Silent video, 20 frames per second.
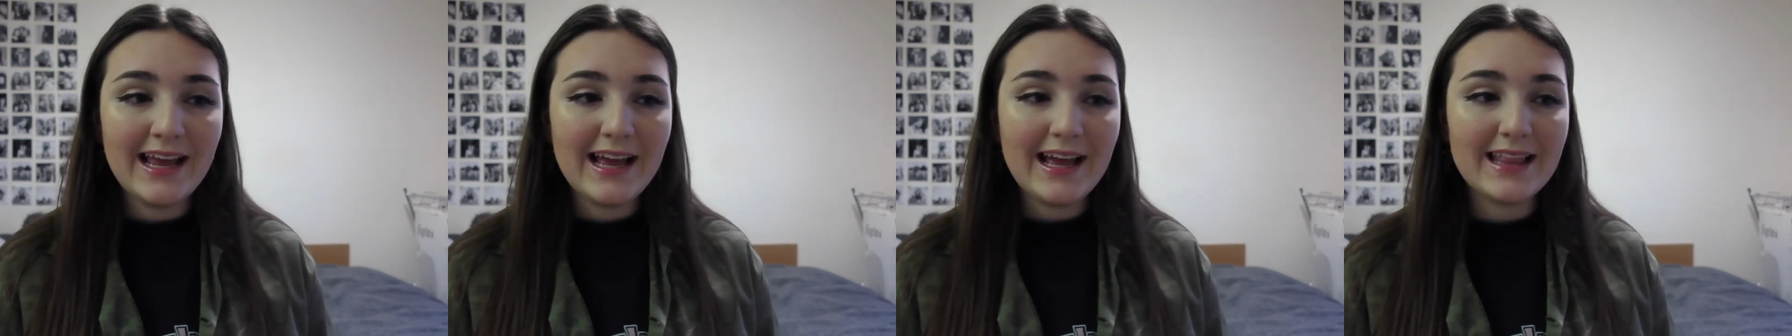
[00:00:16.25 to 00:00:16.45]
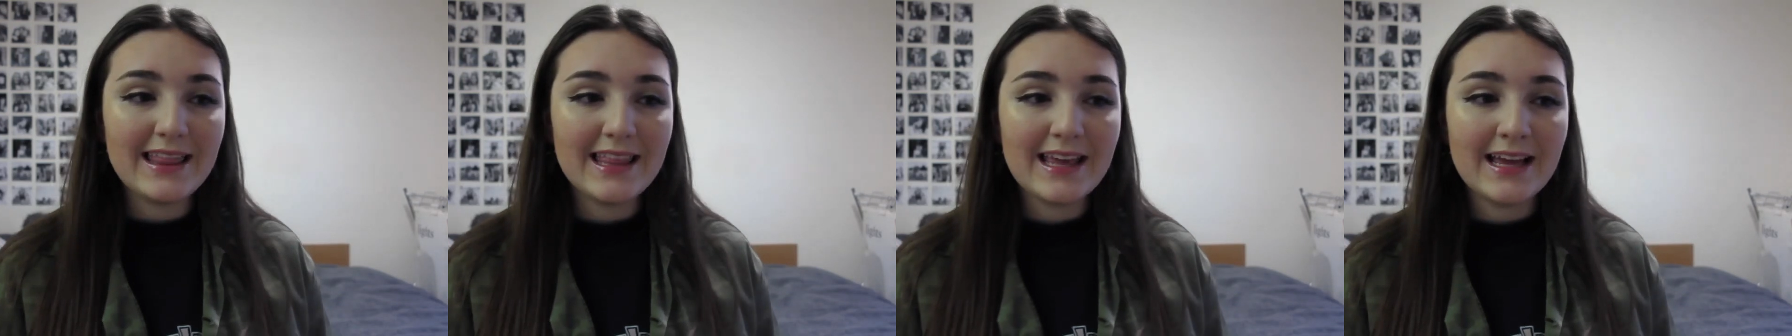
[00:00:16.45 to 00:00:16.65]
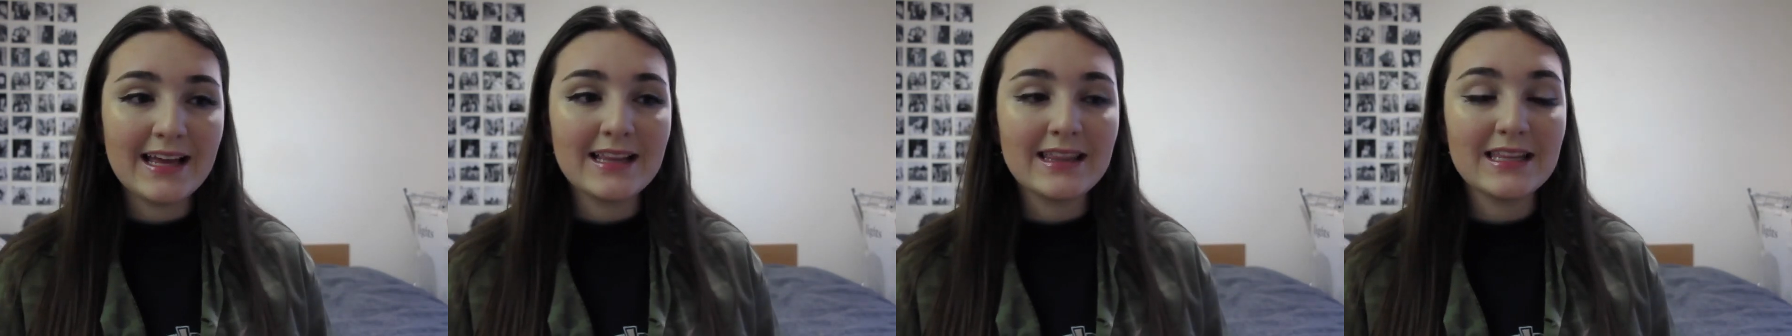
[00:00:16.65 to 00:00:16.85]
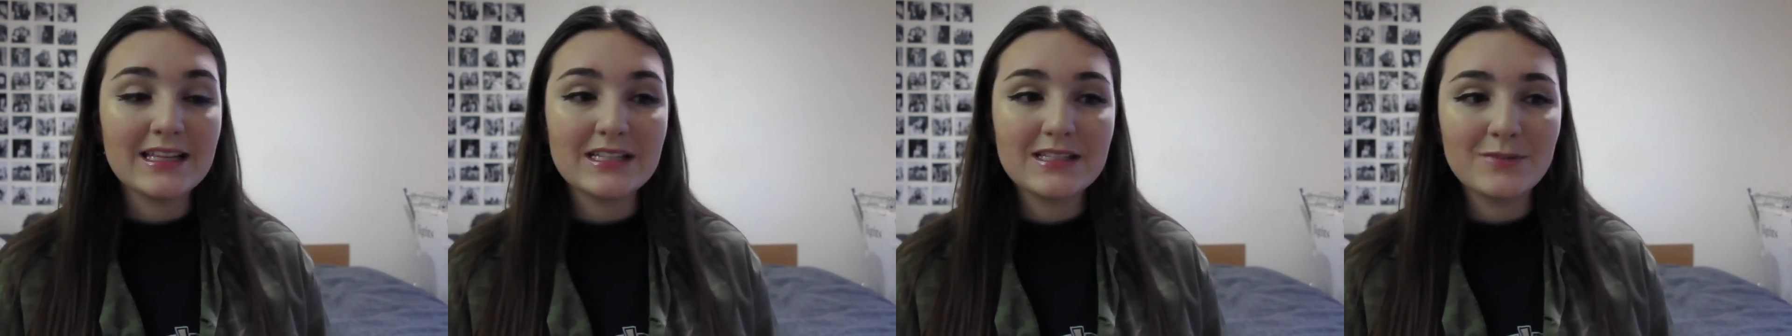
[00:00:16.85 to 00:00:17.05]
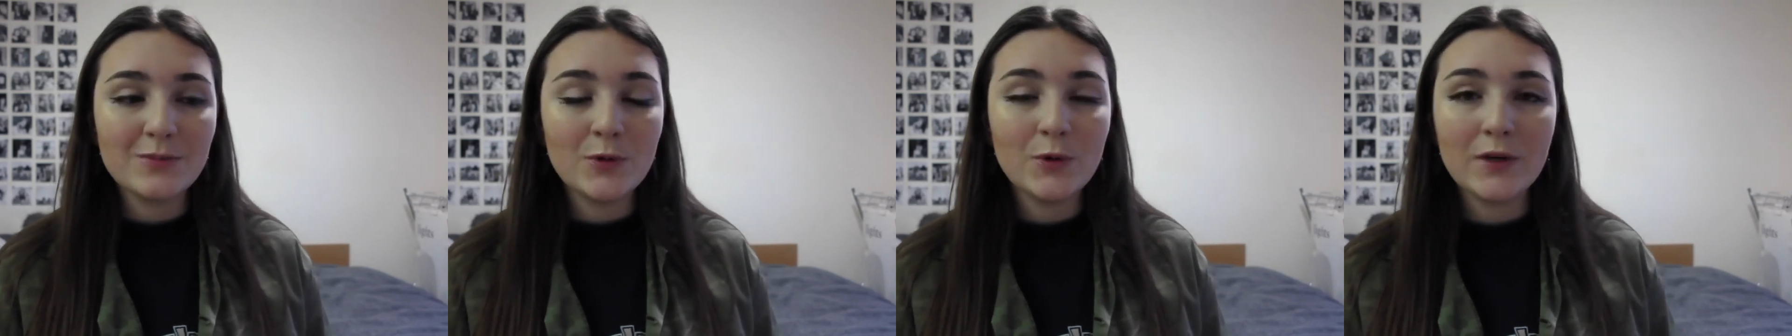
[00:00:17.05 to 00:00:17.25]
and then
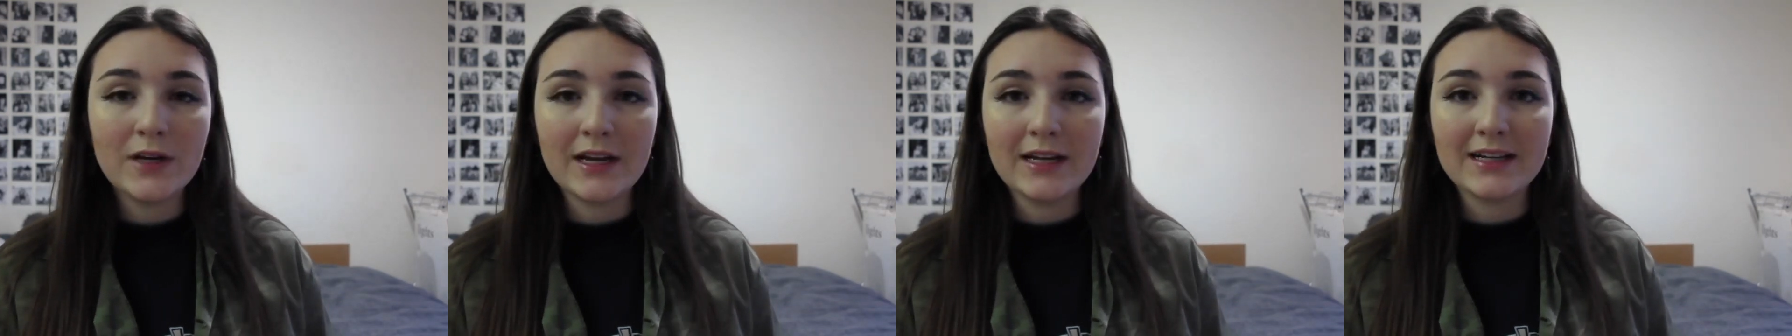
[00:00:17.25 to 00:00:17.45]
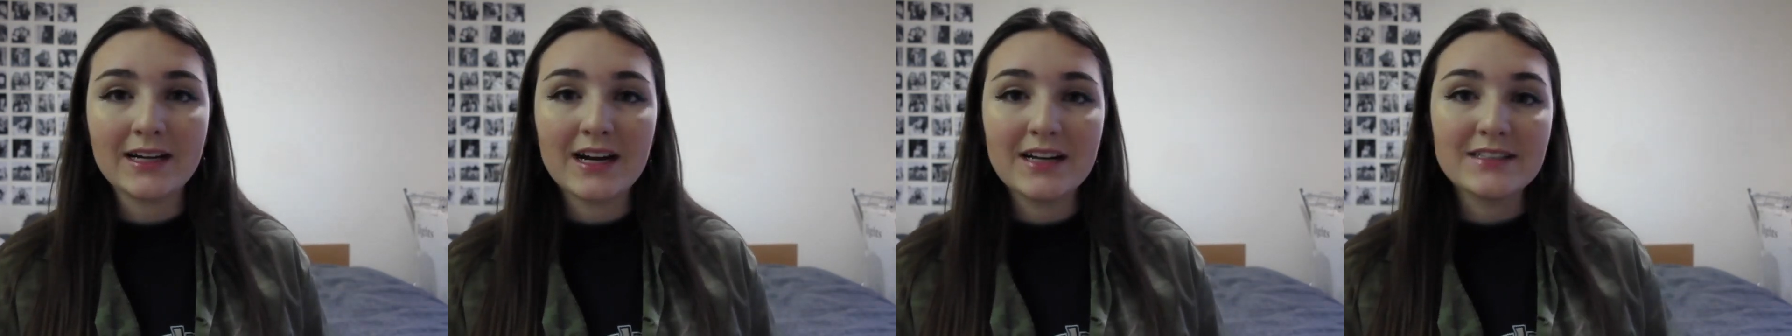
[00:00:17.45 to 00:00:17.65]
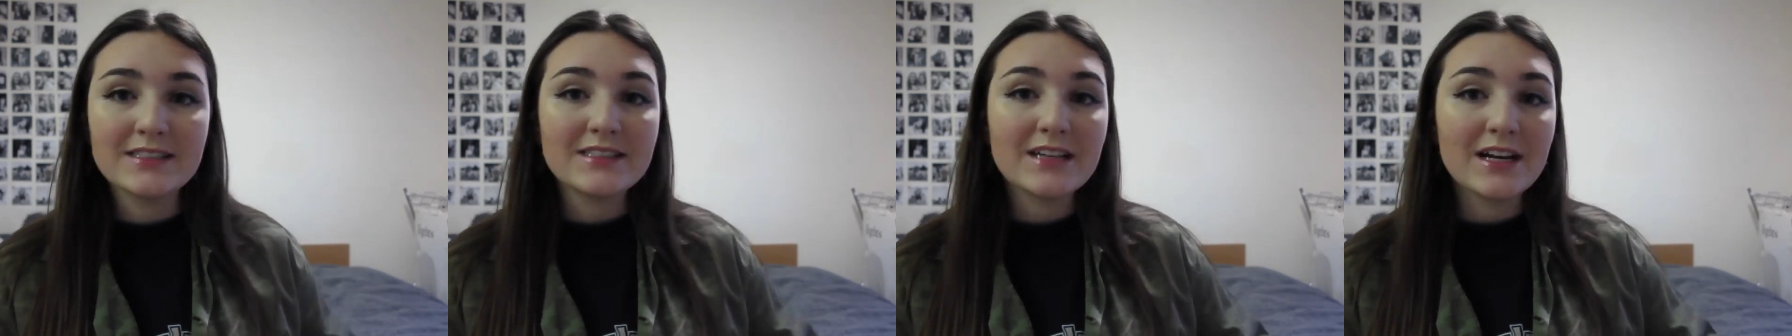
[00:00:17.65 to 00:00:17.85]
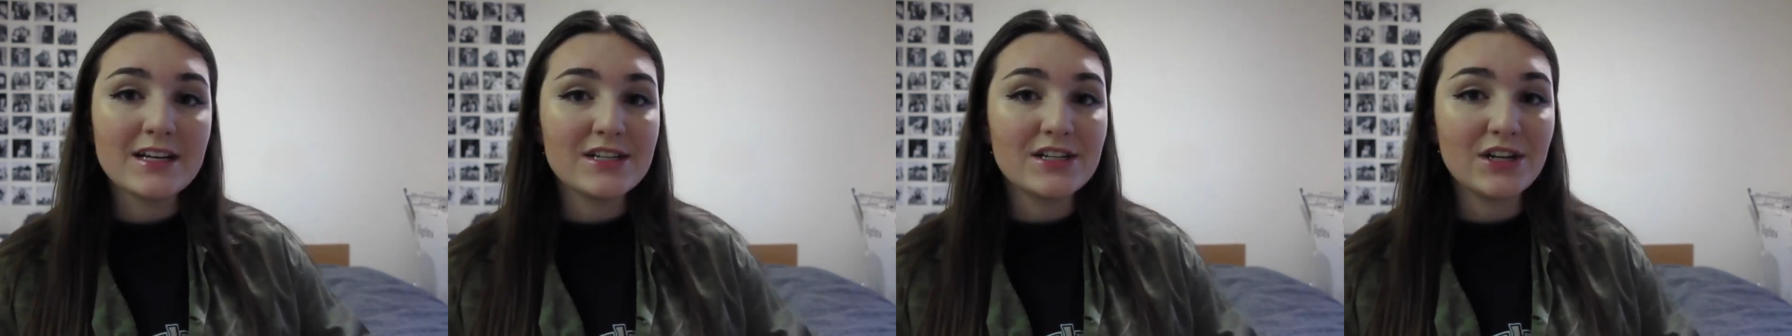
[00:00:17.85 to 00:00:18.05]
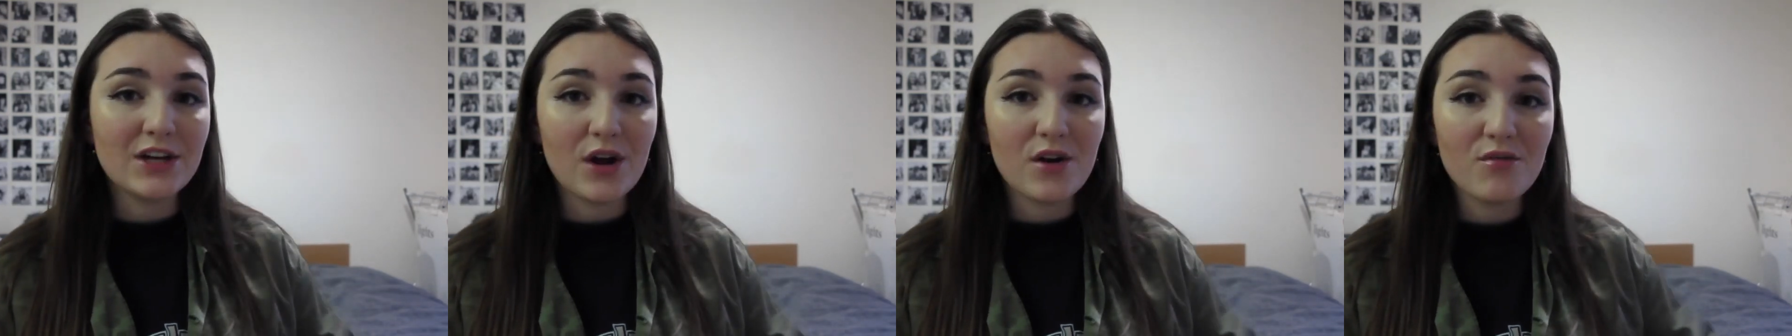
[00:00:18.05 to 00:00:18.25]
this morning I
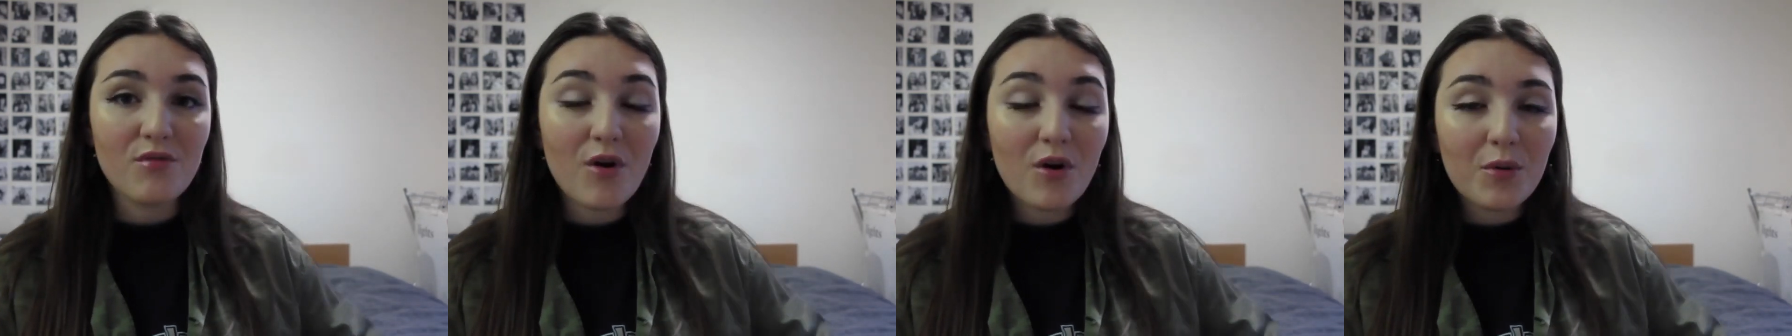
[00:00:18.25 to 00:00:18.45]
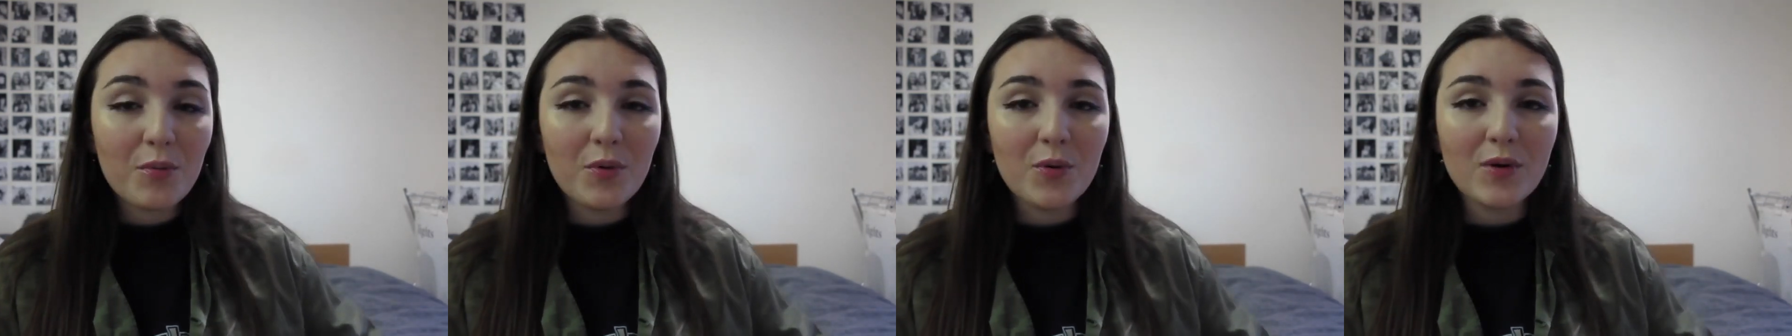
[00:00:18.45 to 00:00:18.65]
decided to go rock